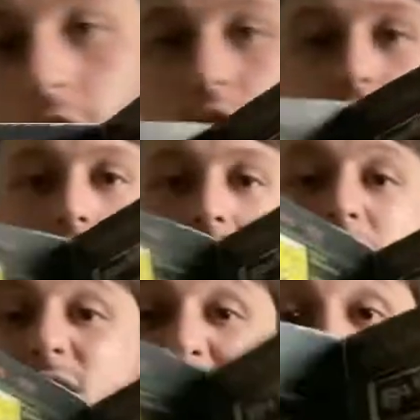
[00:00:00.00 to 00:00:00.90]
great.
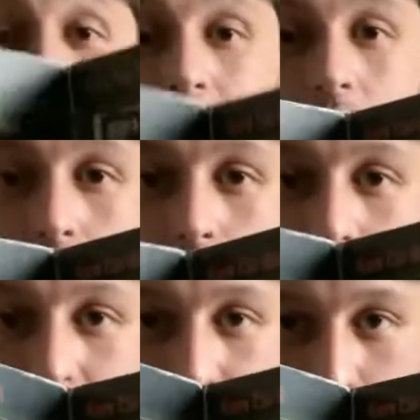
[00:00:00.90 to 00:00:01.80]
All the artwork
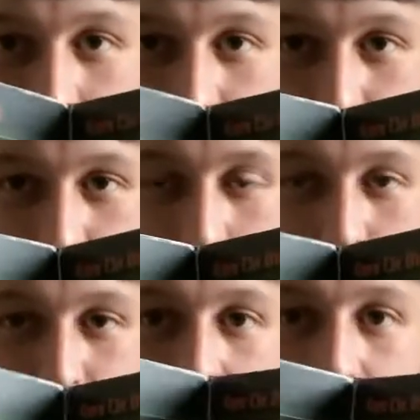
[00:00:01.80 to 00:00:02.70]
on his posters was
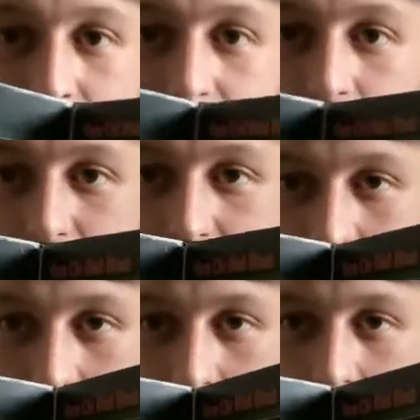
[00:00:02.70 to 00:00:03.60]
always really
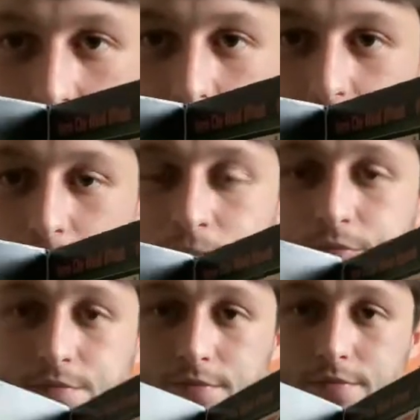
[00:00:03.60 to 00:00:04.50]
eye-catching and good.
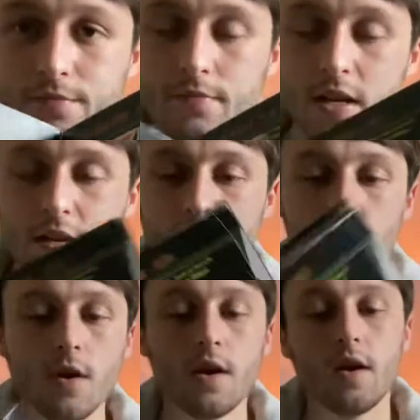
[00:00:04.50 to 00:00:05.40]

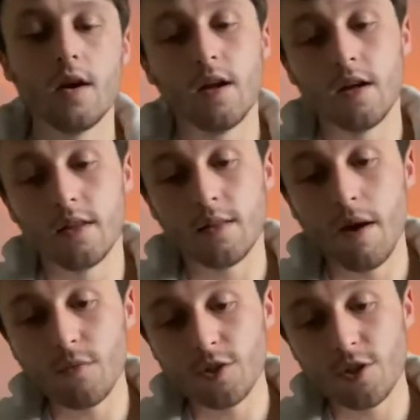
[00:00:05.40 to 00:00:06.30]
Now, The
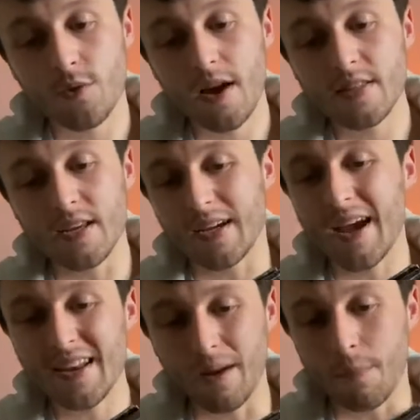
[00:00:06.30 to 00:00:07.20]
Man with Two Heads,
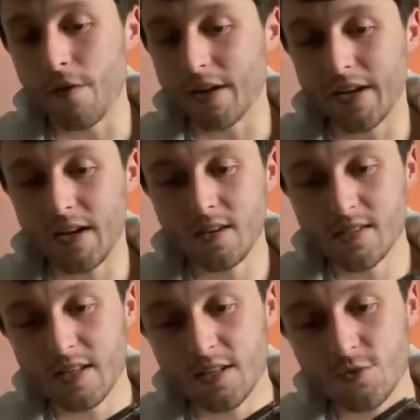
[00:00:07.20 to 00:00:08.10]
again, Beric Kayler's
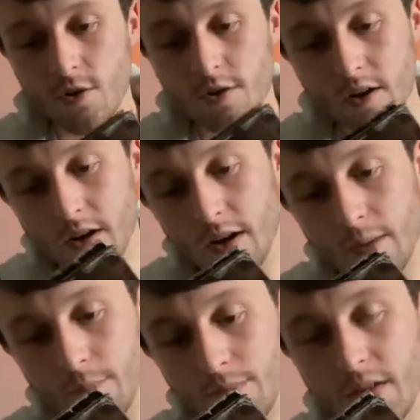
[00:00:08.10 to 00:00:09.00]
in this one.
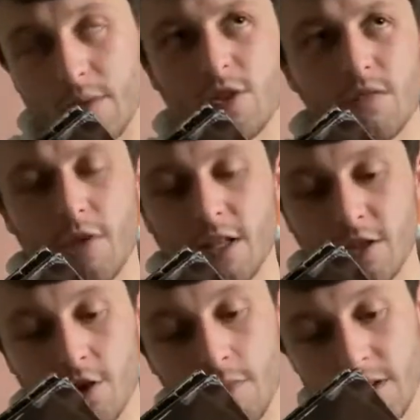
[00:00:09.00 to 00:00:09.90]
He was in Rats Are
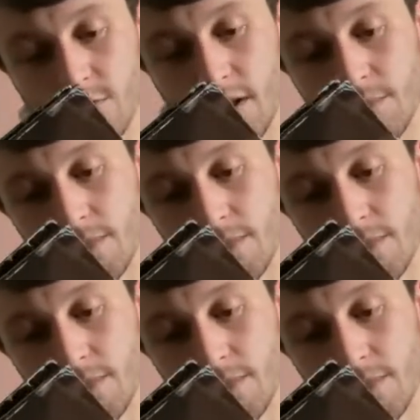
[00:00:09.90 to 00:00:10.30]
Coming as well.